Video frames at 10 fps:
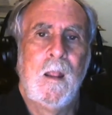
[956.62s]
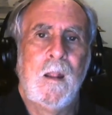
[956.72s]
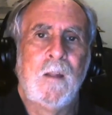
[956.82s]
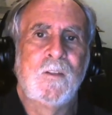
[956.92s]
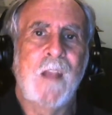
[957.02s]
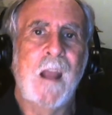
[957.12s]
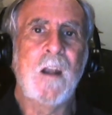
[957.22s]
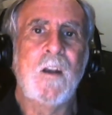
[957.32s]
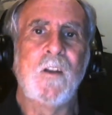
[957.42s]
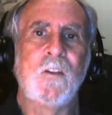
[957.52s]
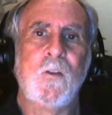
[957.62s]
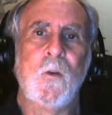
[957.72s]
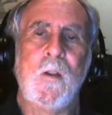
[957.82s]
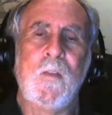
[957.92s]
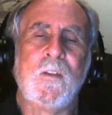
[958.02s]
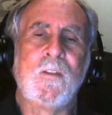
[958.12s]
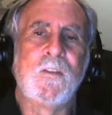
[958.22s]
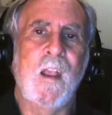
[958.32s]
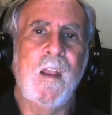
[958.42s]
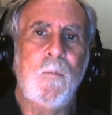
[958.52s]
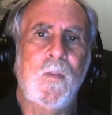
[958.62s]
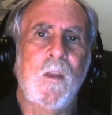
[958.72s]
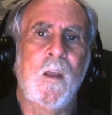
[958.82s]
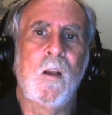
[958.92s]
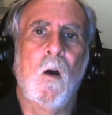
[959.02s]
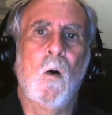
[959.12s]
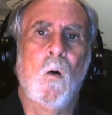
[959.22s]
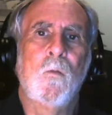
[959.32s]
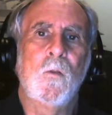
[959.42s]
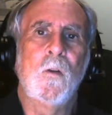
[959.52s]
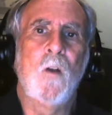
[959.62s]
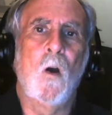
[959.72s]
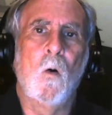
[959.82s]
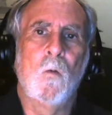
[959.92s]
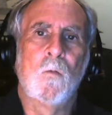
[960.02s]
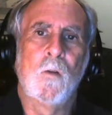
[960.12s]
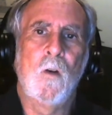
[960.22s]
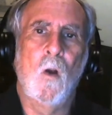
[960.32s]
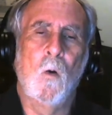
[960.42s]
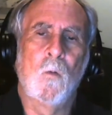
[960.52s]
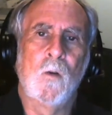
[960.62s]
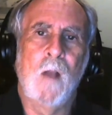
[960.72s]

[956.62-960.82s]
Insanity is doing the same thing over and over and over